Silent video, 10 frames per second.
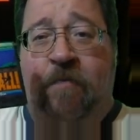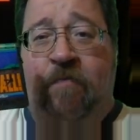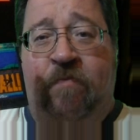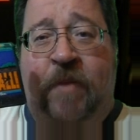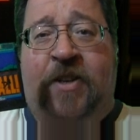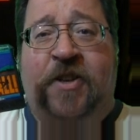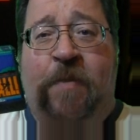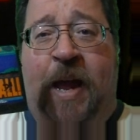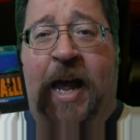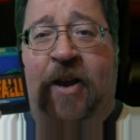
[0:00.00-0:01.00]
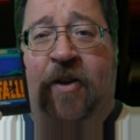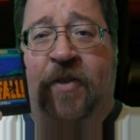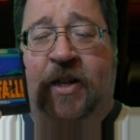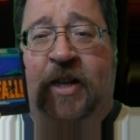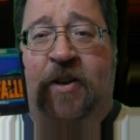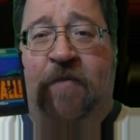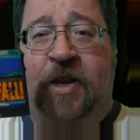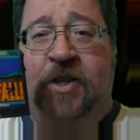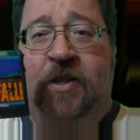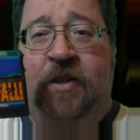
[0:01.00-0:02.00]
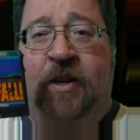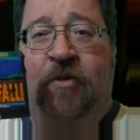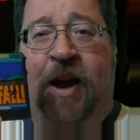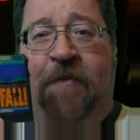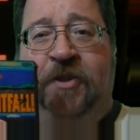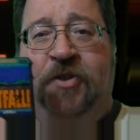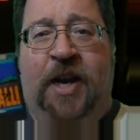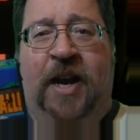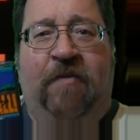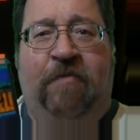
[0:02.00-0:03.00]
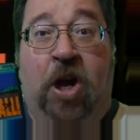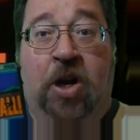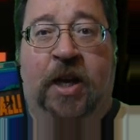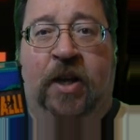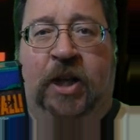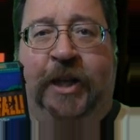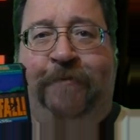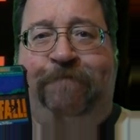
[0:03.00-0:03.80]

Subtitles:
Not too bad on the ColecoVision. The graphics are kind of funky looking.